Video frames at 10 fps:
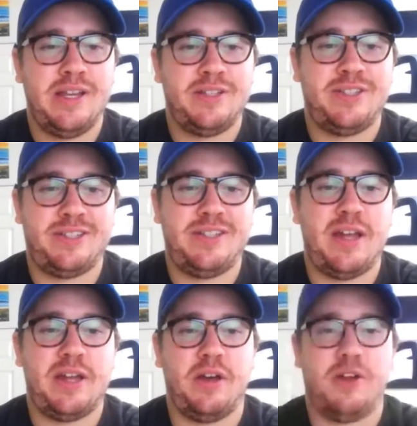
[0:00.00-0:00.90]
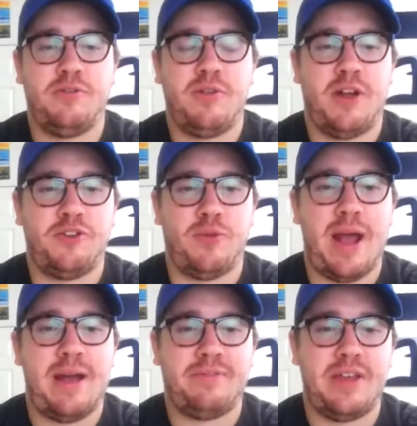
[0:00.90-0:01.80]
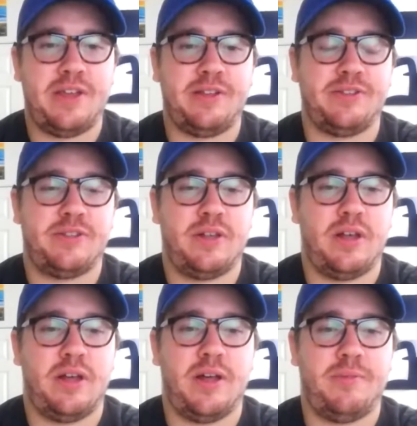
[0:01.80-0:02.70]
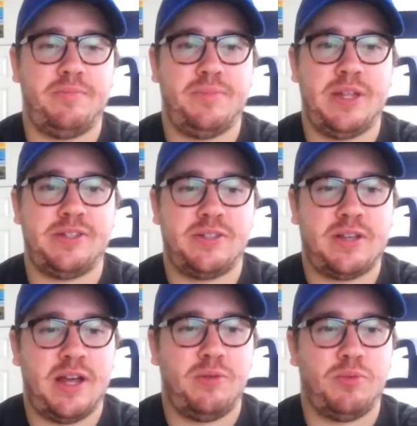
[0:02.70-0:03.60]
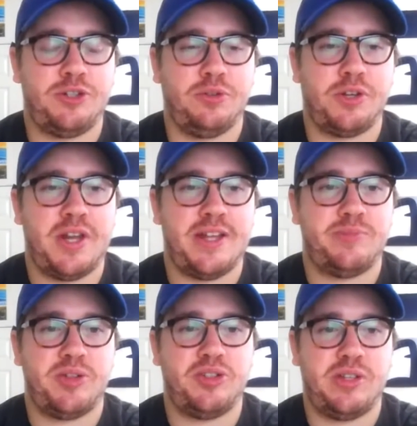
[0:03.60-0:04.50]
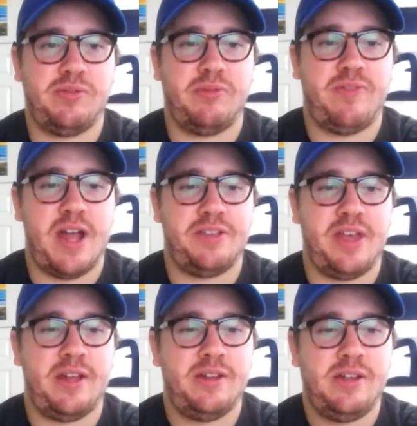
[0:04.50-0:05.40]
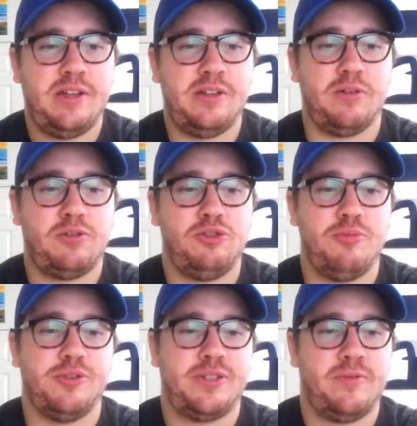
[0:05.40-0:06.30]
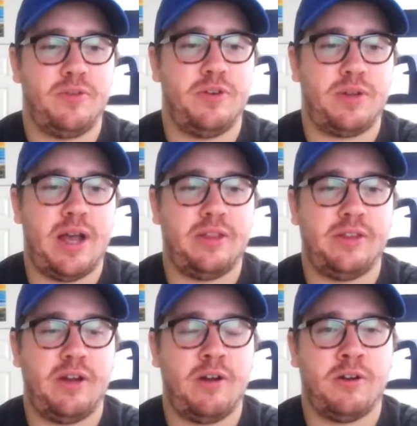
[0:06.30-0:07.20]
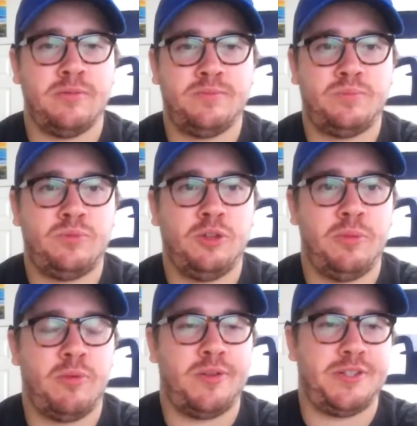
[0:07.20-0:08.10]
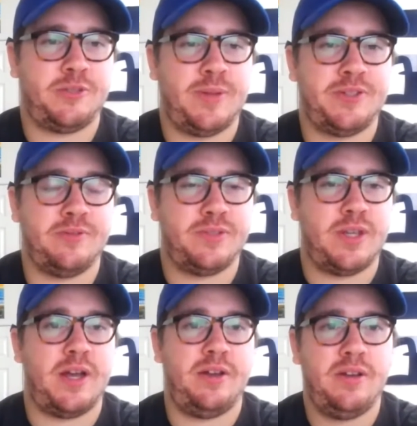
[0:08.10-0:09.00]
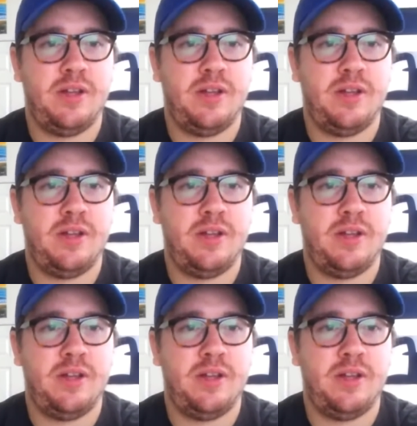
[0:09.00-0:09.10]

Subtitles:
6,900 on DraftKings. That's kind of what you're looking at, especially given the fact that, you know, Kluber, Severino, Godley are a little bit more on the expensive side.